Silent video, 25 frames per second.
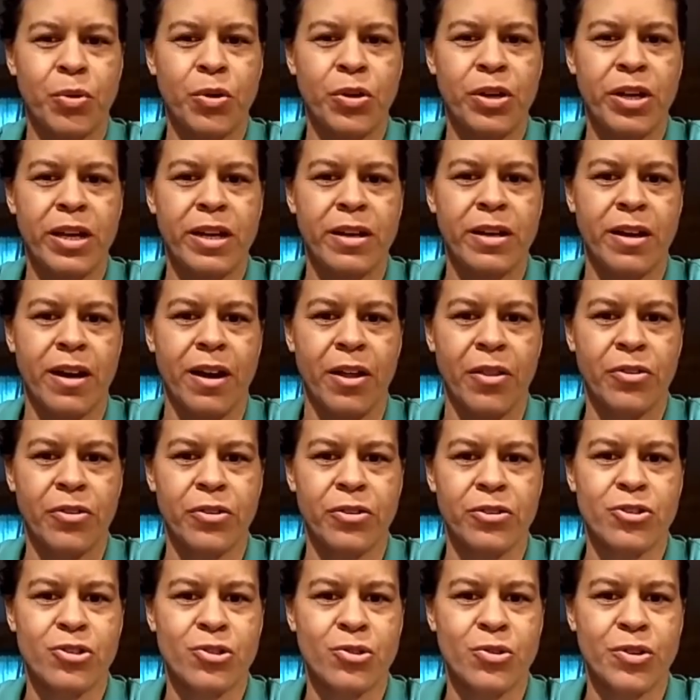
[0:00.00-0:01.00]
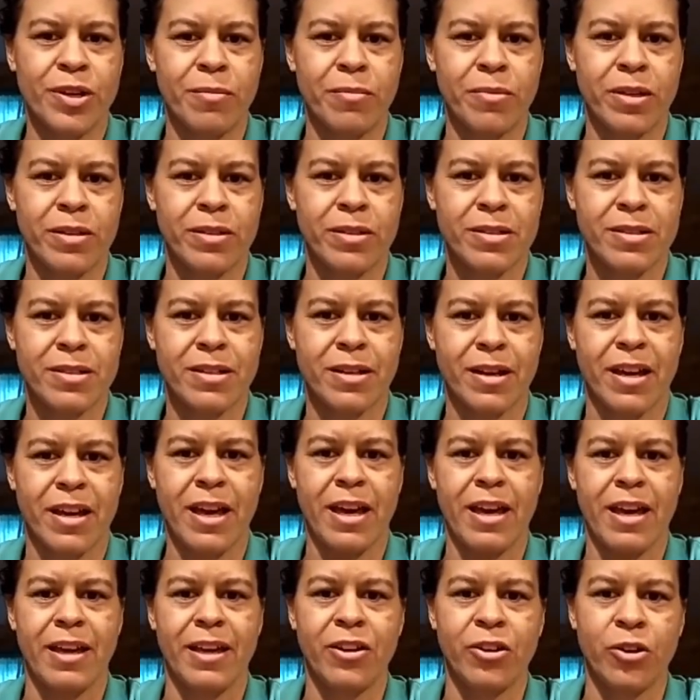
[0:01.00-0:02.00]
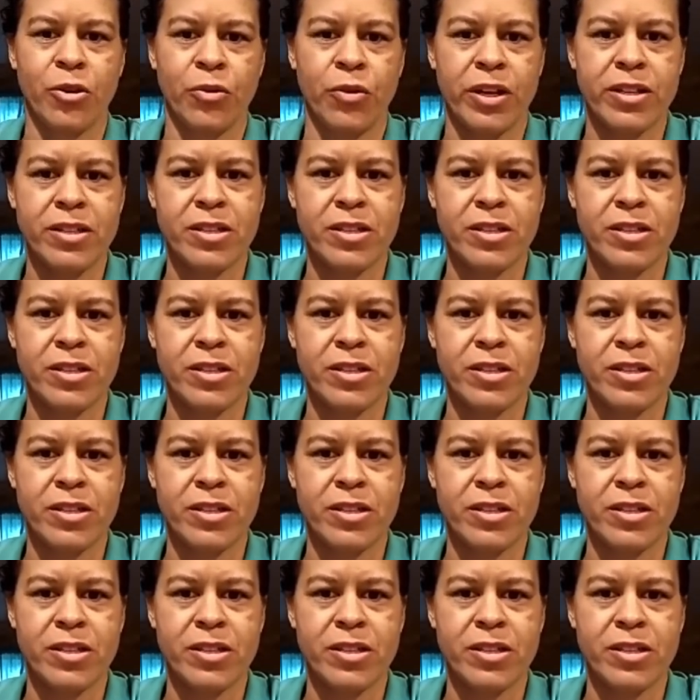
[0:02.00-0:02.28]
put in other treatments. Okay, you know, they